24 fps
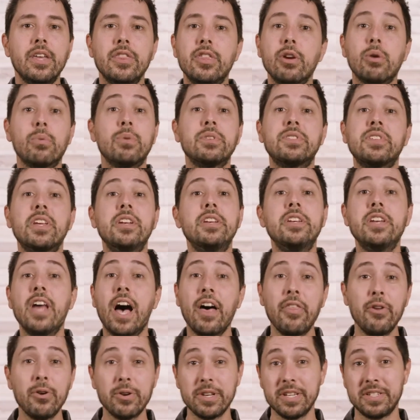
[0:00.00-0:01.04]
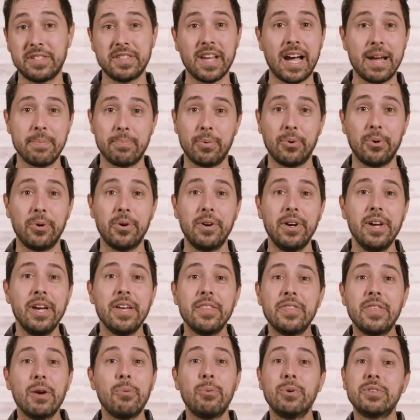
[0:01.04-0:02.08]
there was another disciple
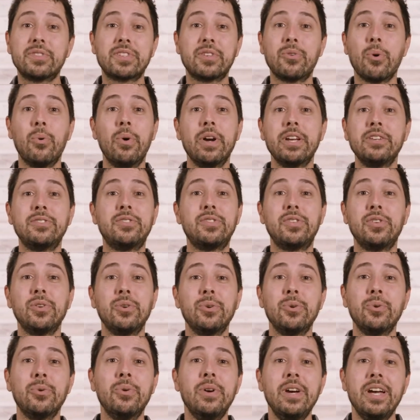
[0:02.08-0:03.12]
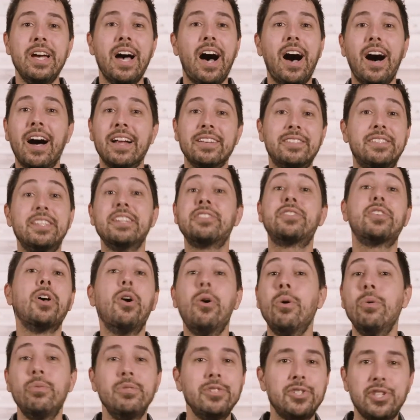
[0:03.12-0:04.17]
that was going to
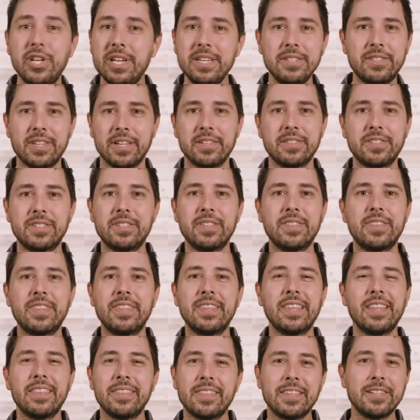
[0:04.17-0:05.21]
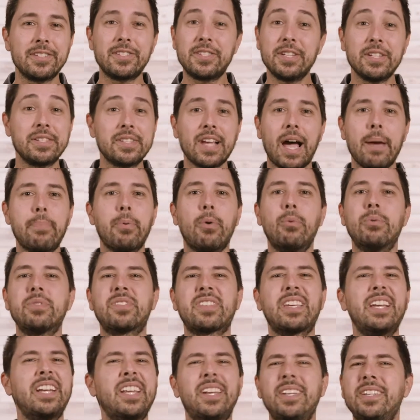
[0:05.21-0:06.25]
disown Jesus. This disciple was
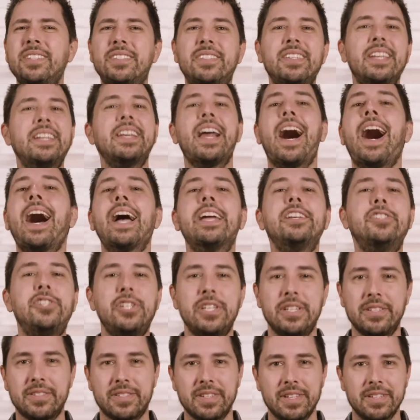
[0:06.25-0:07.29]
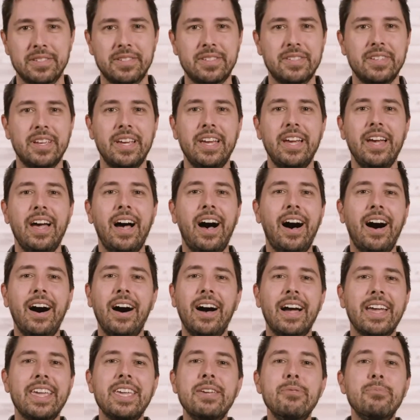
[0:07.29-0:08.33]
gonna deny Jesus.
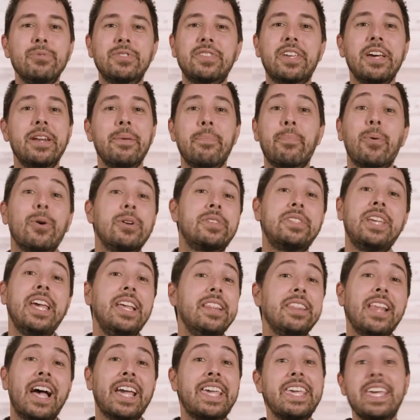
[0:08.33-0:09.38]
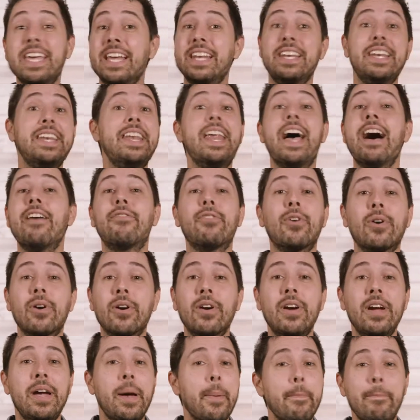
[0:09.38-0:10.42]
He was gonna pretend like he had
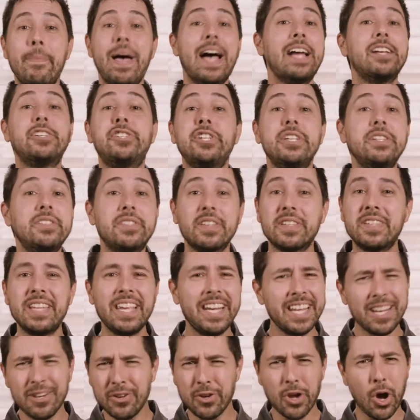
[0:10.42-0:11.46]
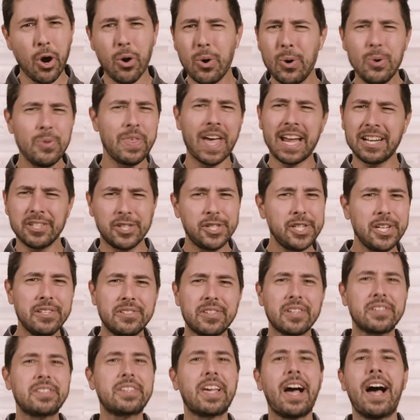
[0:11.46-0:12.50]
never met Jesus. He didn't know who that
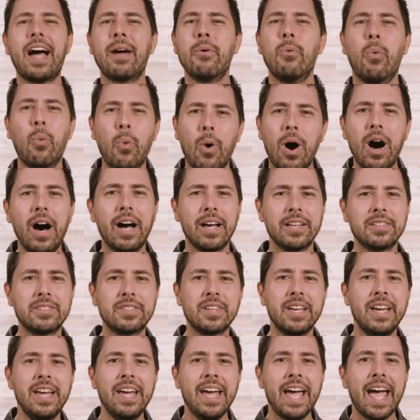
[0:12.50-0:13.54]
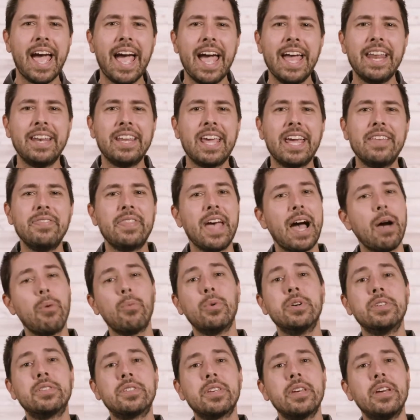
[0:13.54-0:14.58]
Jesus guy was. And that
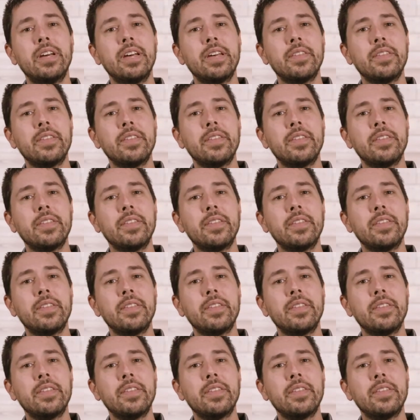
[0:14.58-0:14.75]
was